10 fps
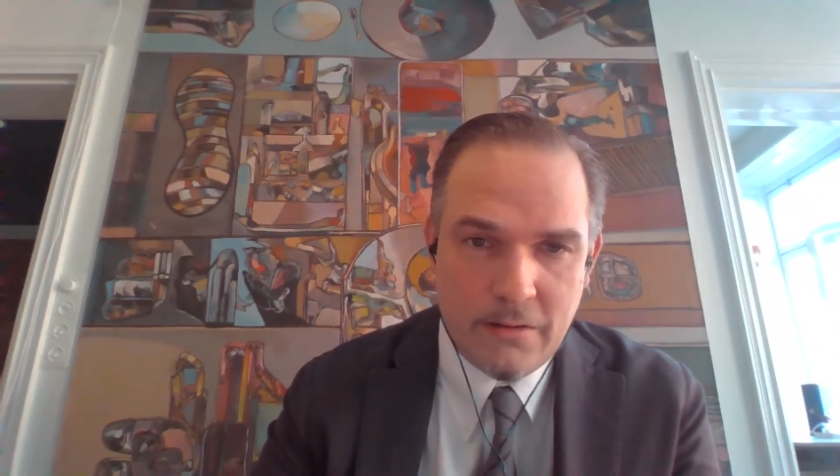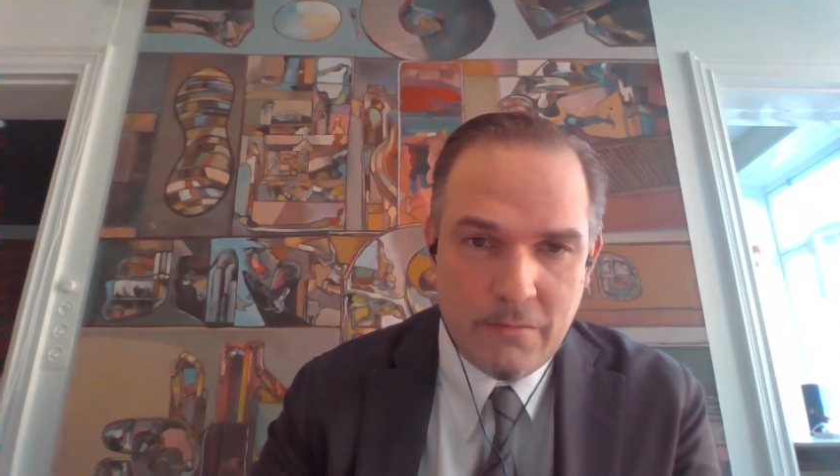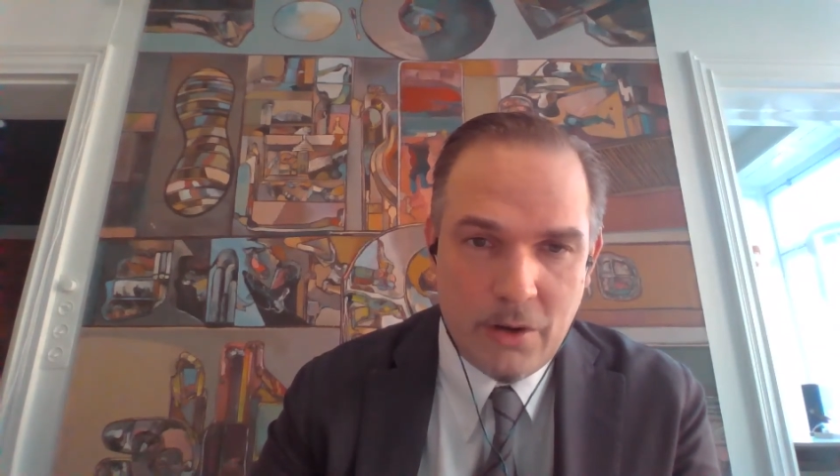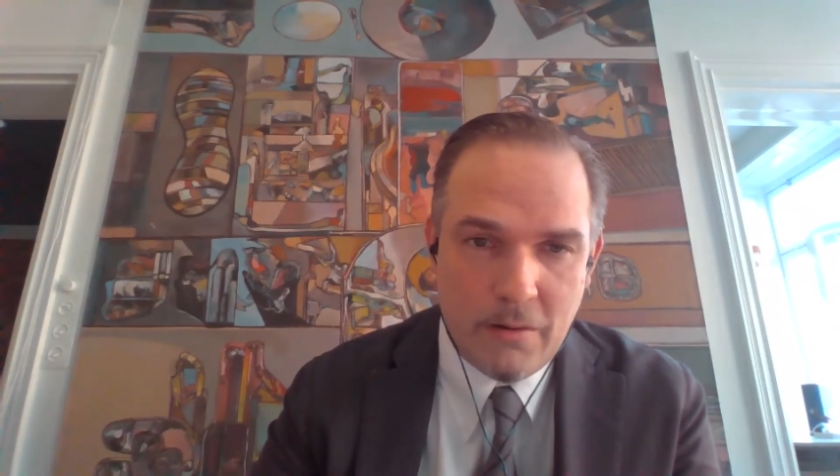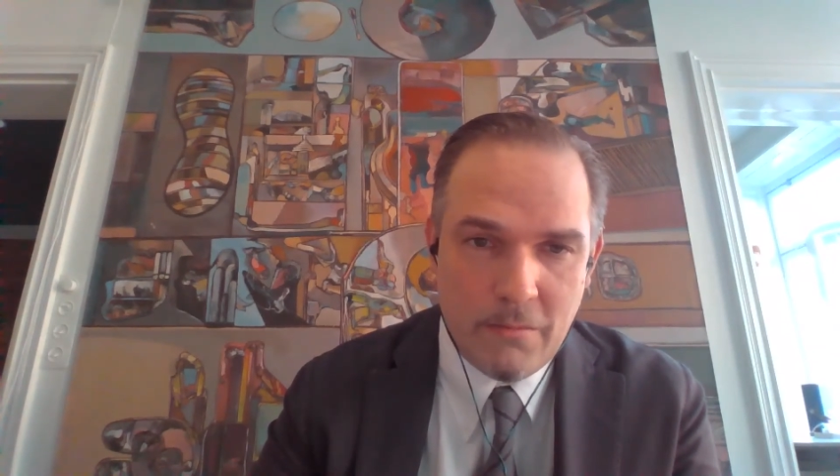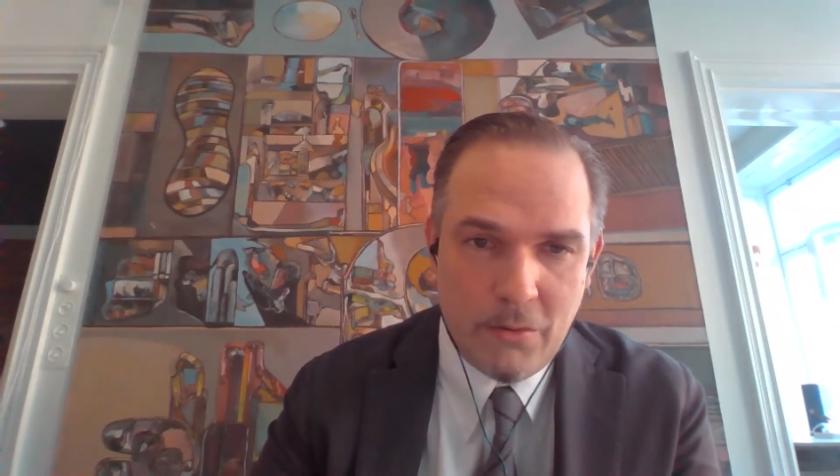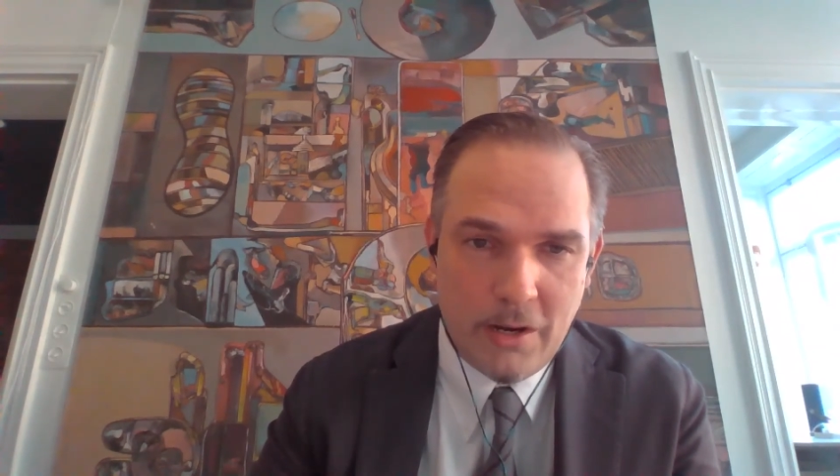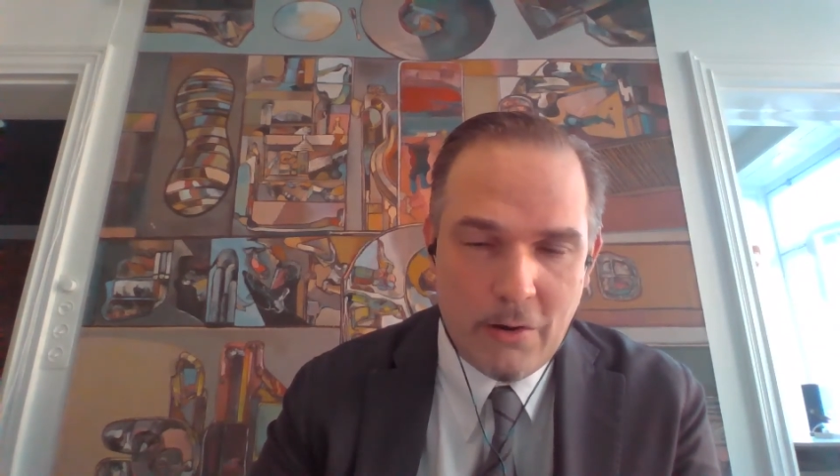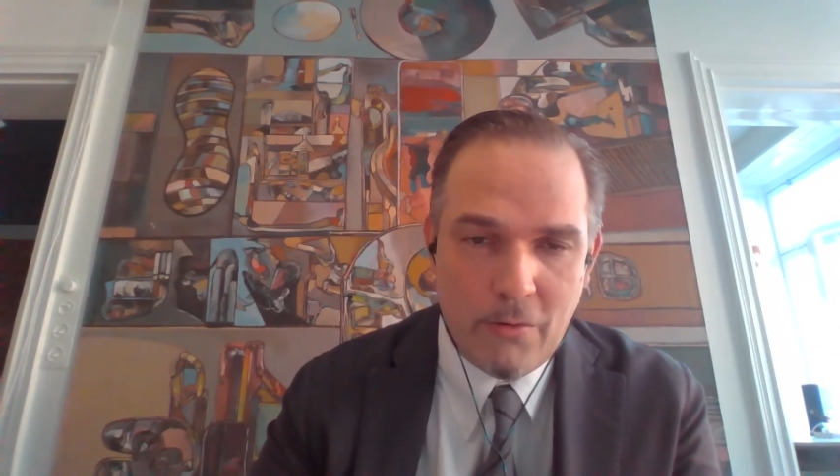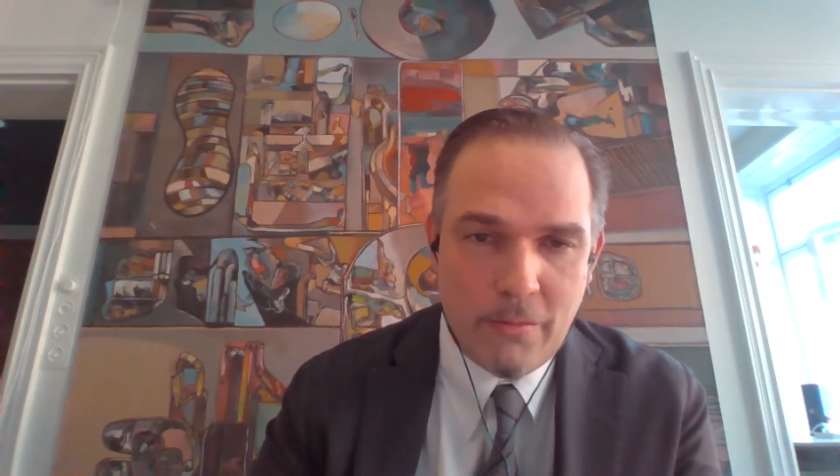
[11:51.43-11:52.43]

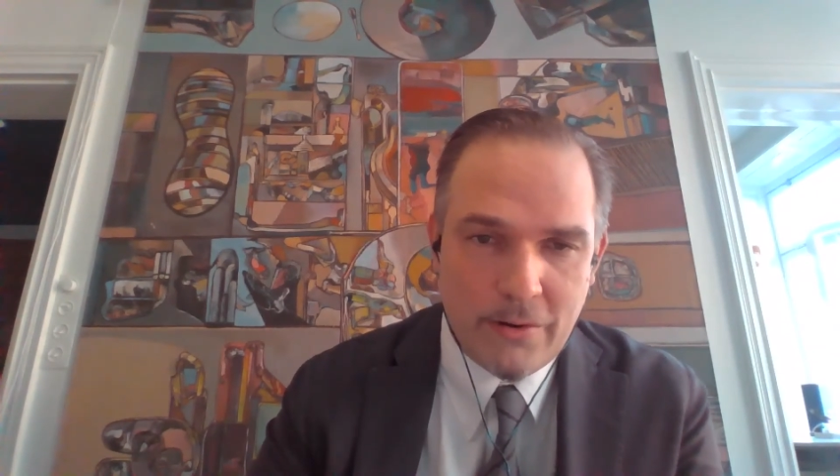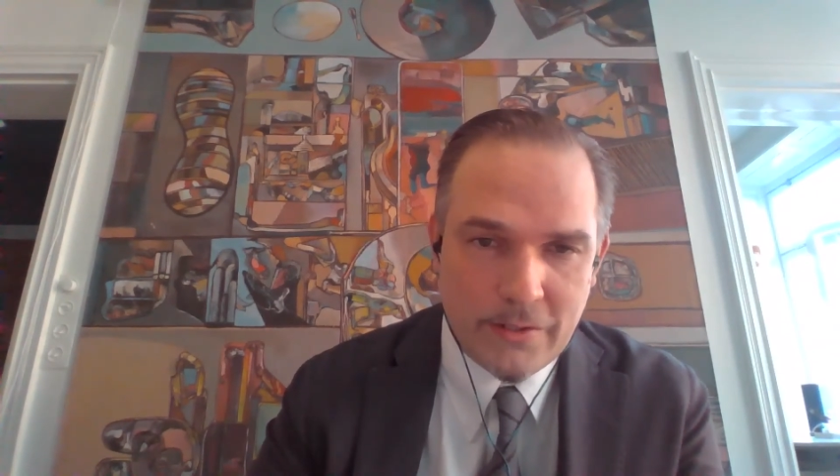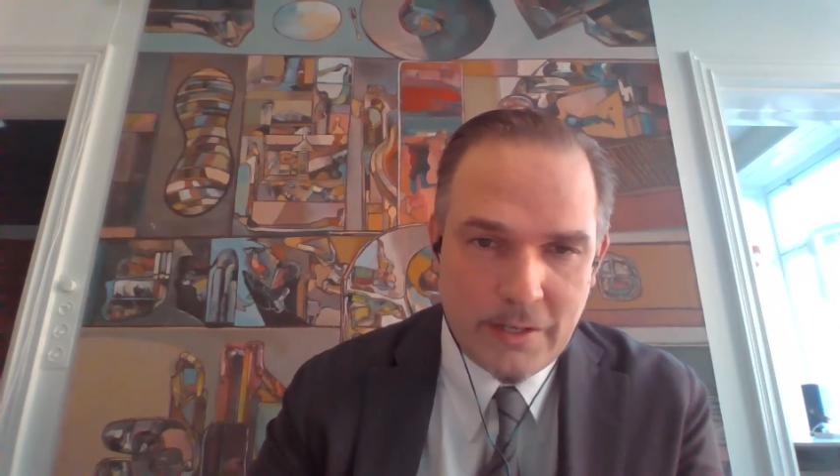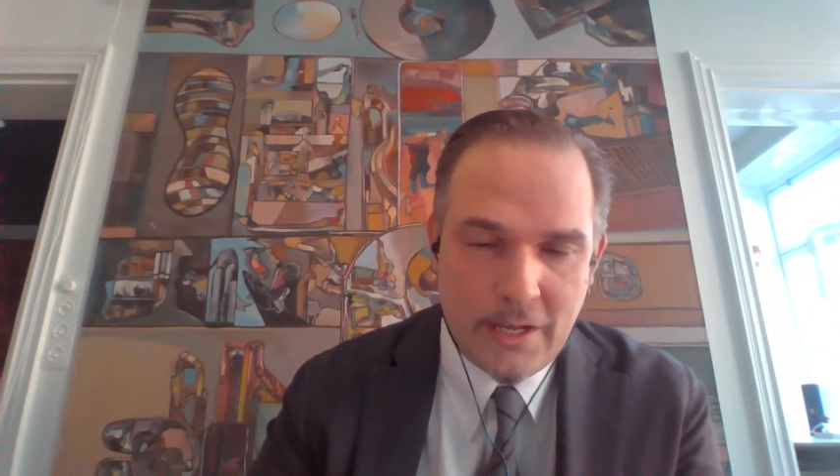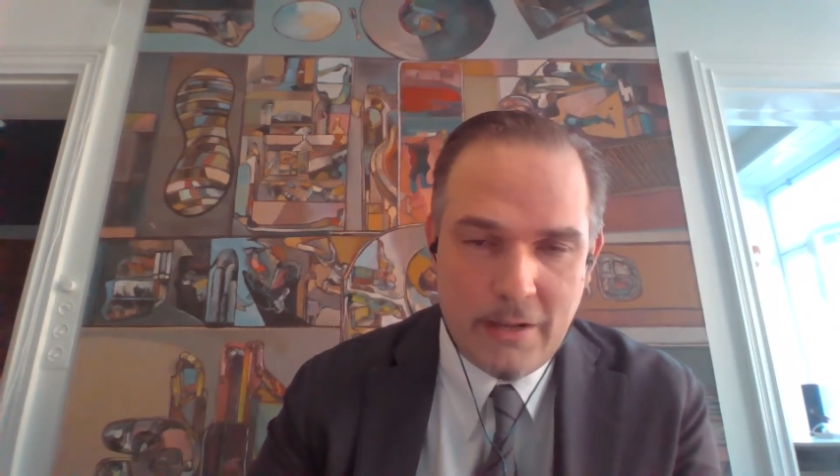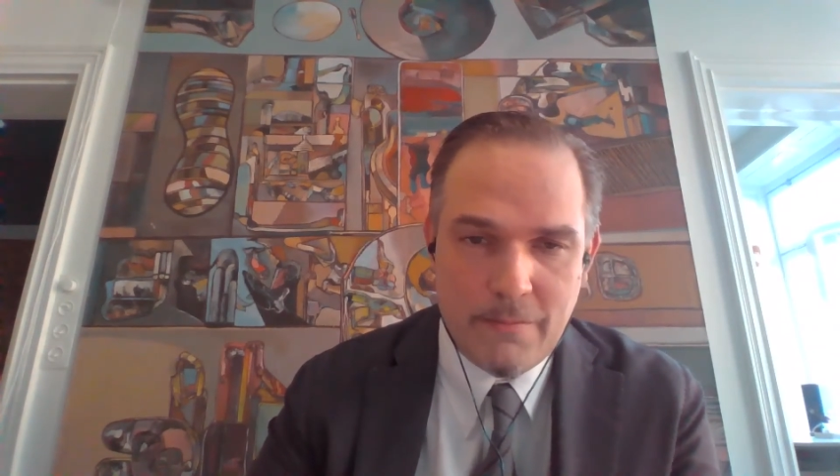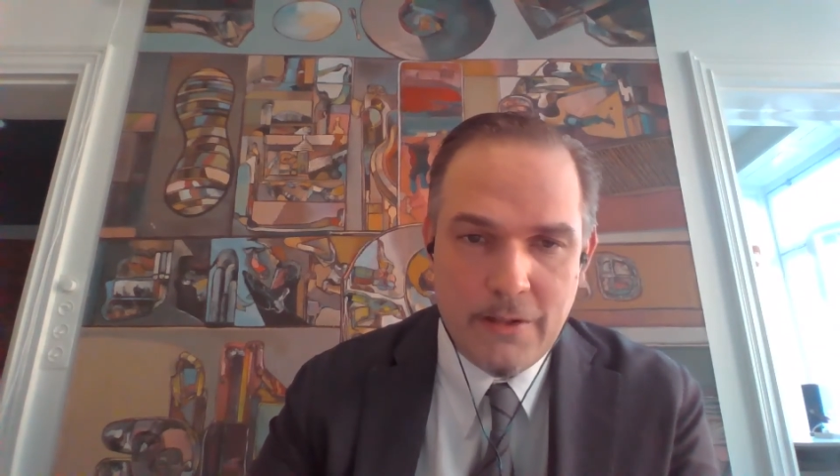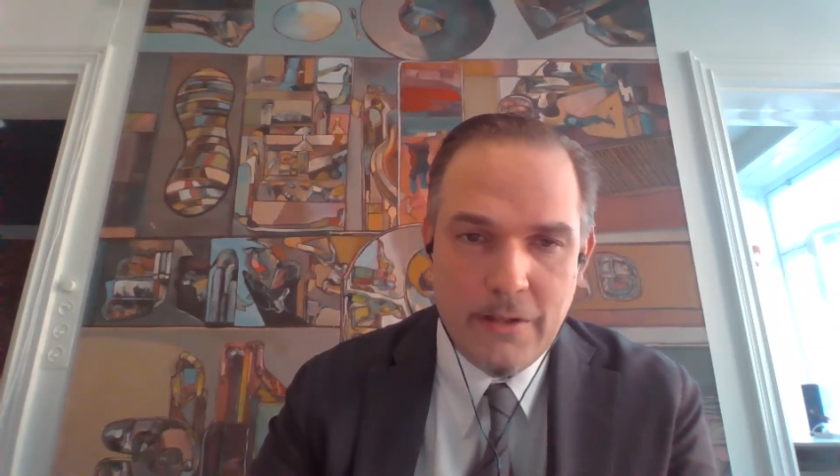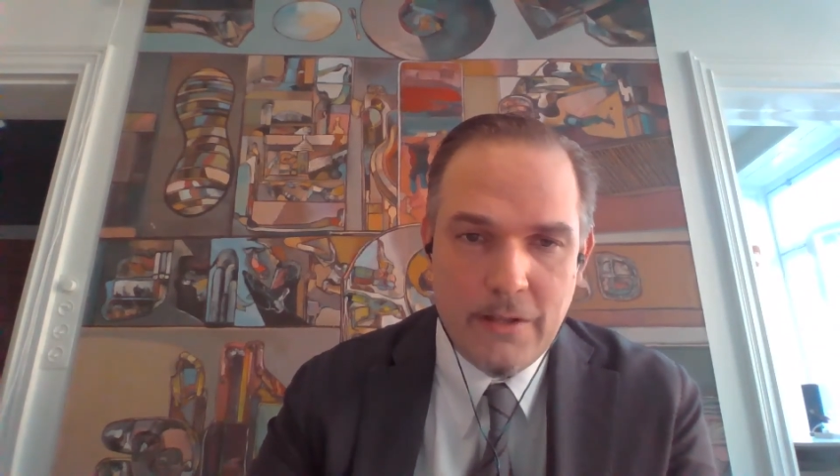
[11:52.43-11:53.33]
Mullah Omar's name,